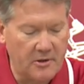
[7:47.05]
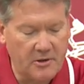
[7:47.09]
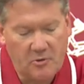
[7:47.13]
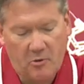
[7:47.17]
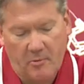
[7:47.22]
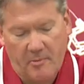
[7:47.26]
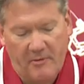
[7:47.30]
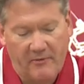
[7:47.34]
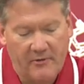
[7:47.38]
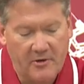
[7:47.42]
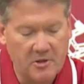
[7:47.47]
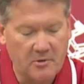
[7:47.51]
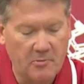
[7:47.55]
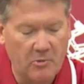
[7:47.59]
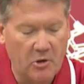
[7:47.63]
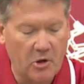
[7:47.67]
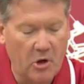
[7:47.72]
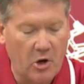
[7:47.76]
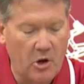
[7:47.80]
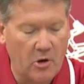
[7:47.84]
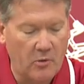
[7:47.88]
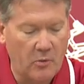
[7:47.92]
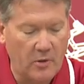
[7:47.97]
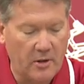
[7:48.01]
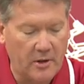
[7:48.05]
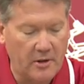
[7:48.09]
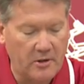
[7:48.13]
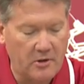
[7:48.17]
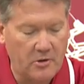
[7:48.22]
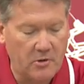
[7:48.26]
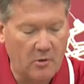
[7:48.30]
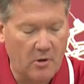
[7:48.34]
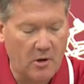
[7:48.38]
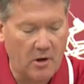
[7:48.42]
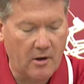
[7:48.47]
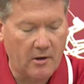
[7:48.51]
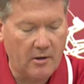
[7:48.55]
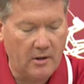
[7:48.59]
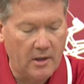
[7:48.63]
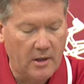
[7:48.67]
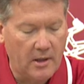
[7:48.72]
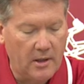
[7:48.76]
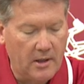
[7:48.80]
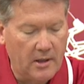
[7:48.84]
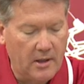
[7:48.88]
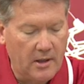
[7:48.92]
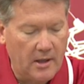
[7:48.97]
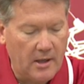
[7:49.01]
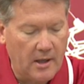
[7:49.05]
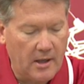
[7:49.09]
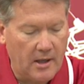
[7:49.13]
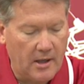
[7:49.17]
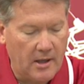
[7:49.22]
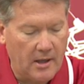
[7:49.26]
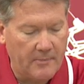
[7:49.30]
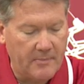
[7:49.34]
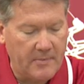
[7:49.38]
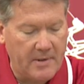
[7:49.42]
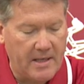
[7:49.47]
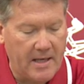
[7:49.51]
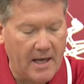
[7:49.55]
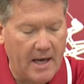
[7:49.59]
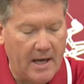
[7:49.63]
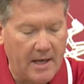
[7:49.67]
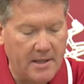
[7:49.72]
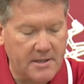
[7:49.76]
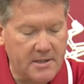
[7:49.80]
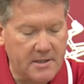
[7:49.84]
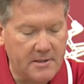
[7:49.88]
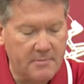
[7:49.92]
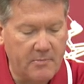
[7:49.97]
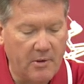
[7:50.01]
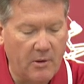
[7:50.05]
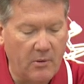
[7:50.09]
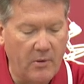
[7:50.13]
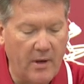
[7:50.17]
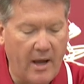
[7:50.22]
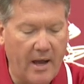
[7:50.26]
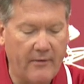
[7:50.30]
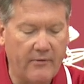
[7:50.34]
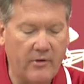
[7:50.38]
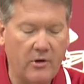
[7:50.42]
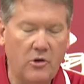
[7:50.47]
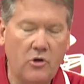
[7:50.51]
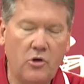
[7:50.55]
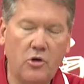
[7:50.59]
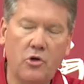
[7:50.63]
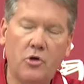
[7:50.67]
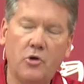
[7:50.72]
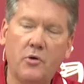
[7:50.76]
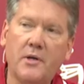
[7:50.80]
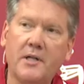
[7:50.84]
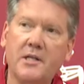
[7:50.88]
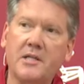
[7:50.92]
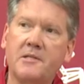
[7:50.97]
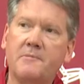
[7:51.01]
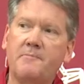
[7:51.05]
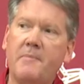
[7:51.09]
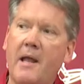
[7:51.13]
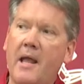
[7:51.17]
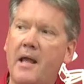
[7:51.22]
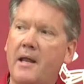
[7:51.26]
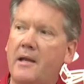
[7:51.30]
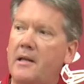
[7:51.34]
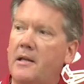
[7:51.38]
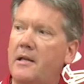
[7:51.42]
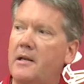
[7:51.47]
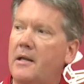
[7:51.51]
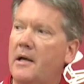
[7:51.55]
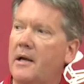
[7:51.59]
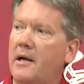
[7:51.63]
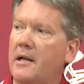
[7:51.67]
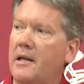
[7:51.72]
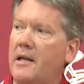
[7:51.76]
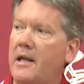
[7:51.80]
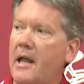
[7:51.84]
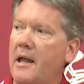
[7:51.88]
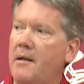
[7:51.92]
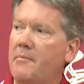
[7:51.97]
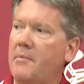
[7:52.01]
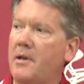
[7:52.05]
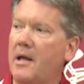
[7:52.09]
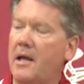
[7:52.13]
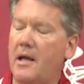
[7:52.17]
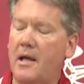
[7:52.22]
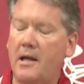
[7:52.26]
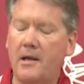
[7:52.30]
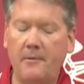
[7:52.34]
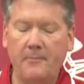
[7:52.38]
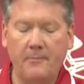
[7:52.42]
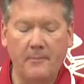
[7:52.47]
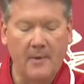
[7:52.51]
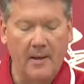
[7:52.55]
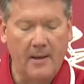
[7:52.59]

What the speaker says: This won't be visible at all, really, to our guests, but we have a new and expanded Gameday